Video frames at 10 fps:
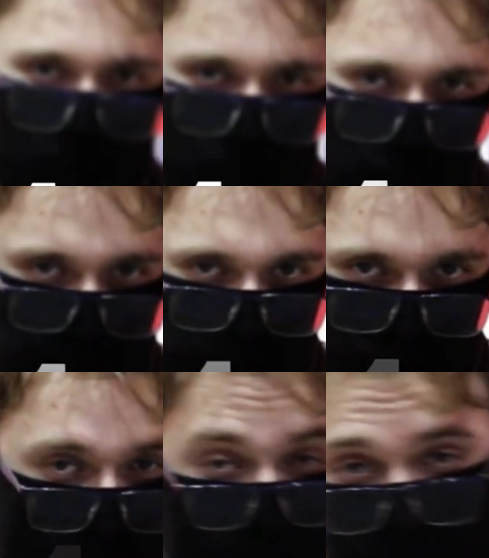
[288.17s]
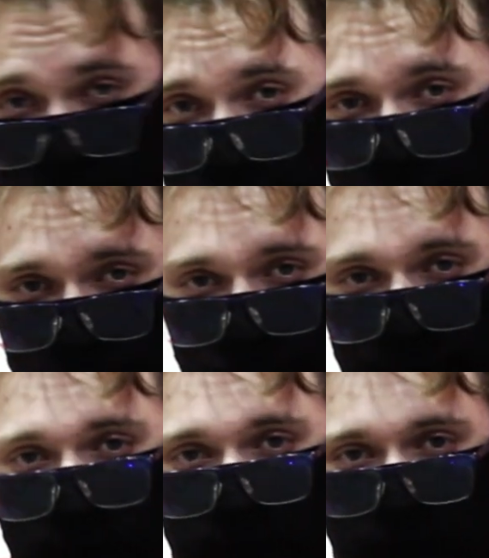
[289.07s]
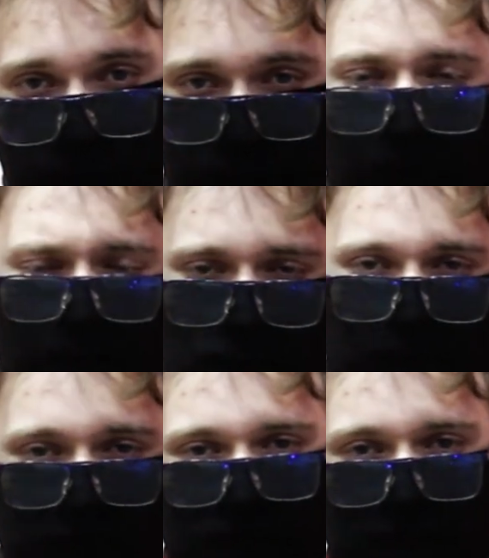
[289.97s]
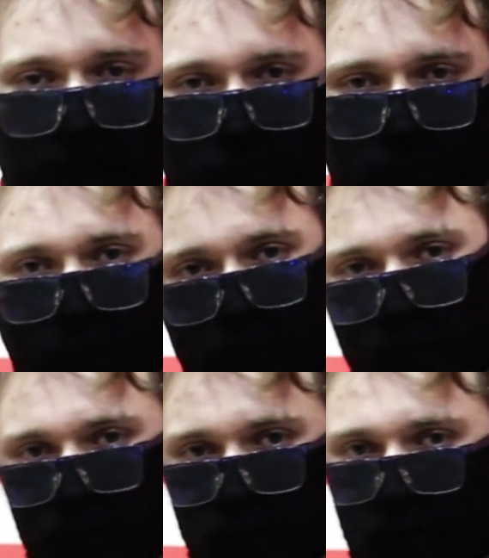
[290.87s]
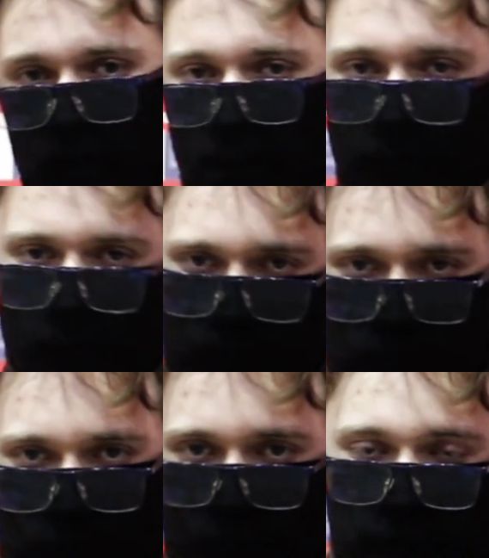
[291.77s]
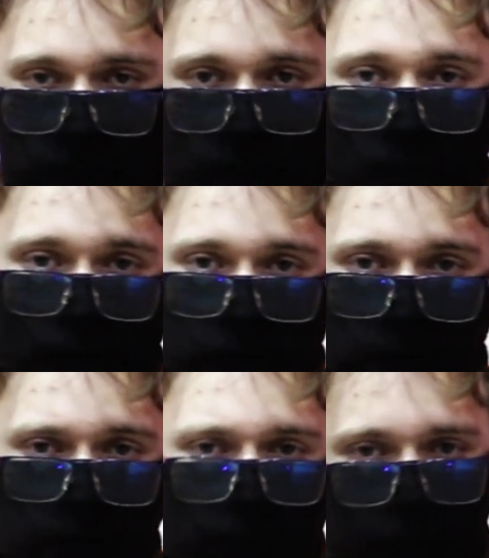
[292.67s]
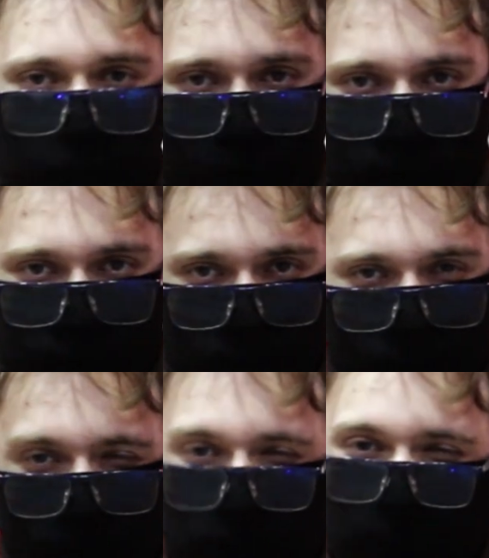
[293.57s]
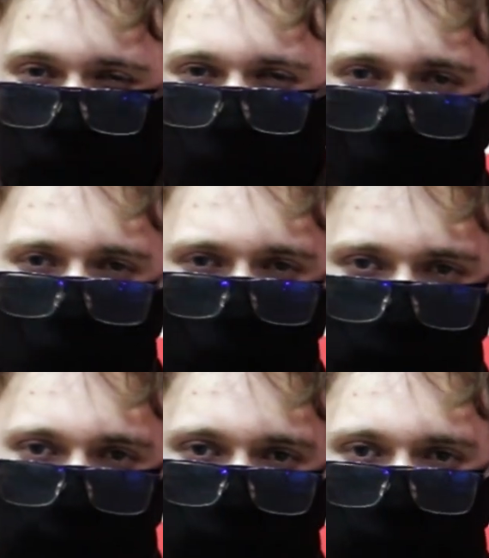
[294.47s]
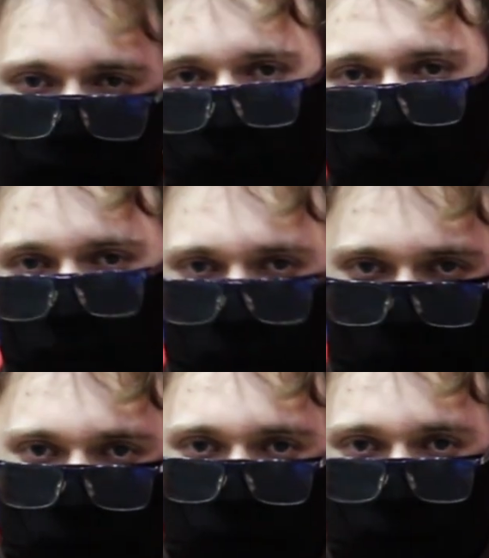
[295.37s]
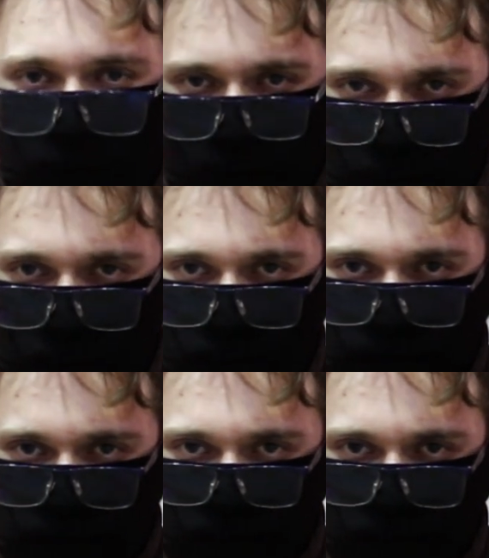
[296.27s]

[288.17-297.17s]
only. This means that it does make sense to use the burst instead of a single shot, but only under certain conditions.